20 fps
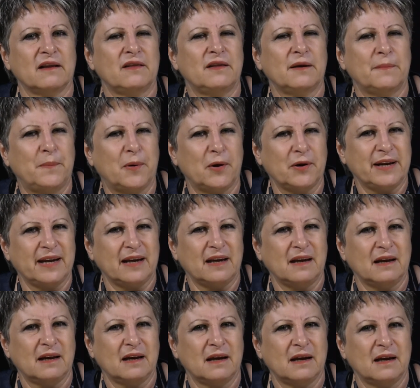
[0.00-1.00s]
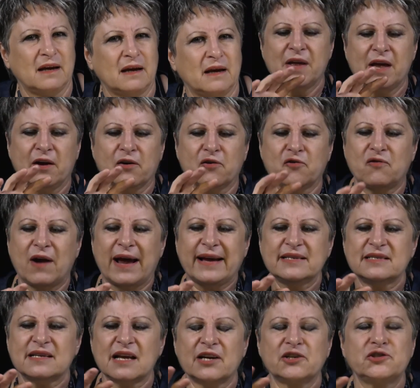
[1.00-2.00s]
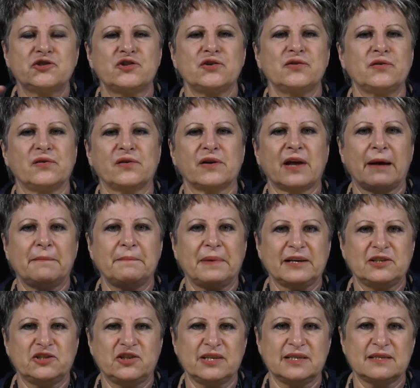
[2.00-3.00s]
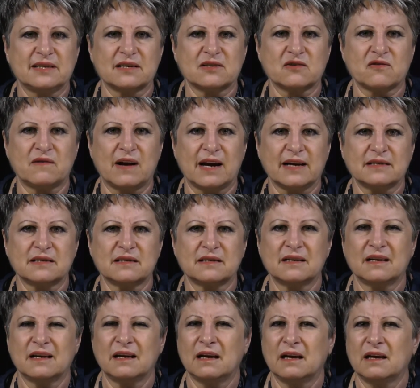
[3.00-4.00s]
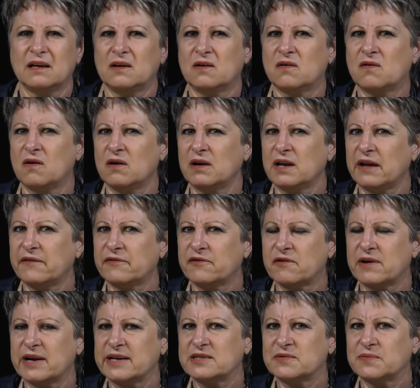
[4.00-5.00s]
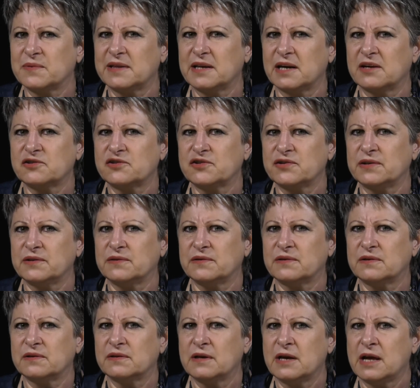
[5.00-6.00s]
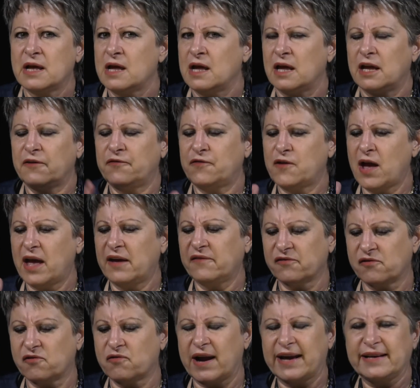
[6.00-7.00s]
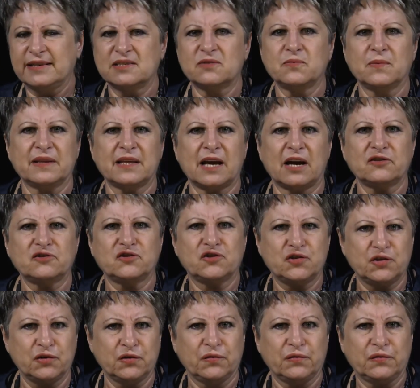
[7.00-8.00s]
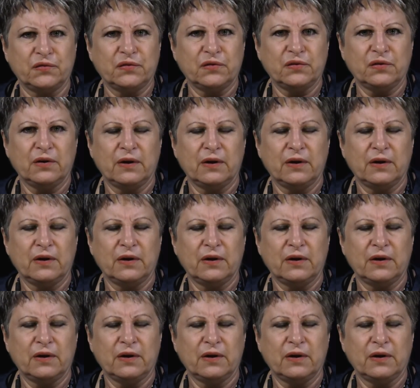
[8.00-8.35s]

the body. Grace and truth came by Jesus Christ. You can't have grace without truth. If you have grace without truth,